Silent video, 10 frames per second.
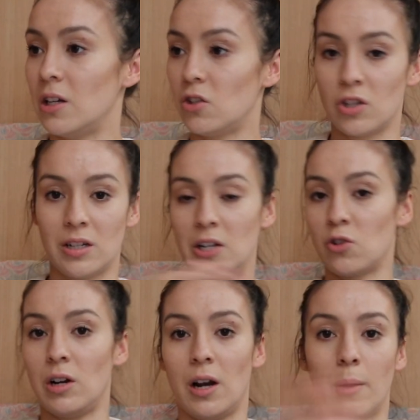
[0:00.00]
It's just
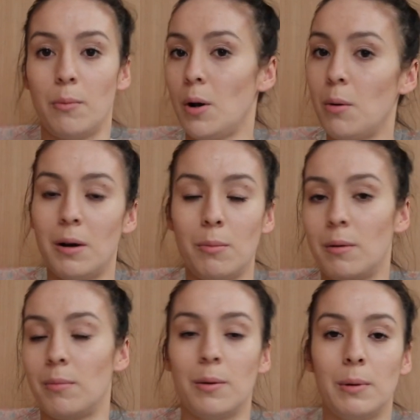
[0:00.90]
literally like
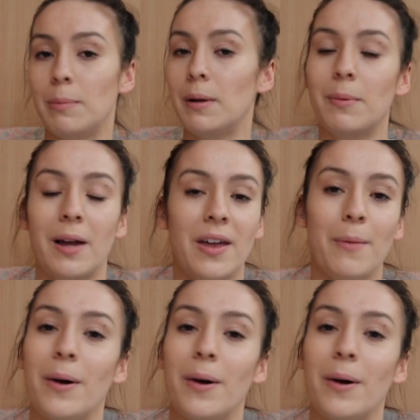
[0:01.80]
like that.